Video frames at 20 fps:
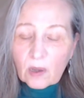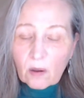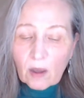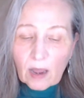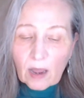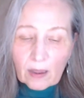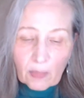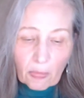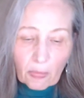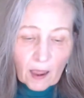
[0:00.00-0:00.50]

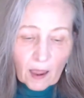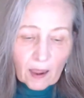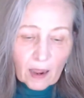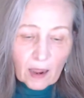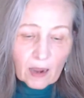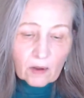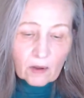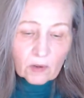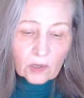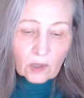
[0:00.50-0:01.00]
So
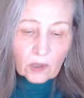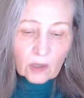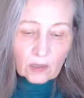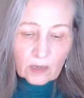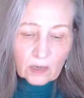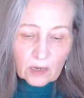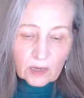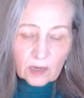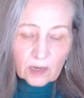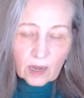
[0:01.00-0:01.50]
I always
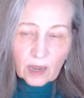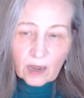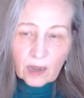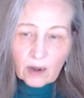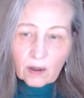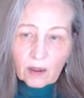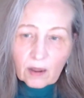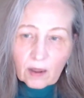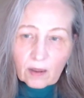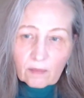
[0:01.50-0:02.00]
thought DC
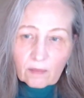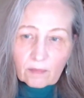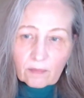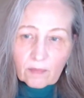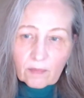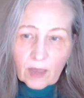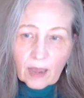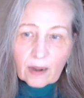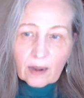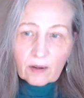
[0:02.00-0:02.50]
had
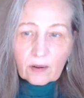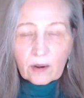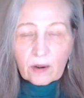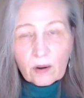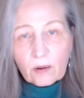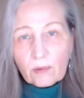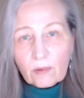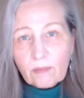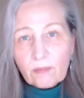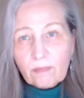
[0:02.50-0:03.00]
I don't
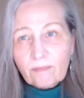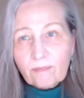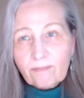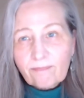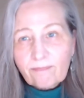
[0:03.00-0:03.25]
know,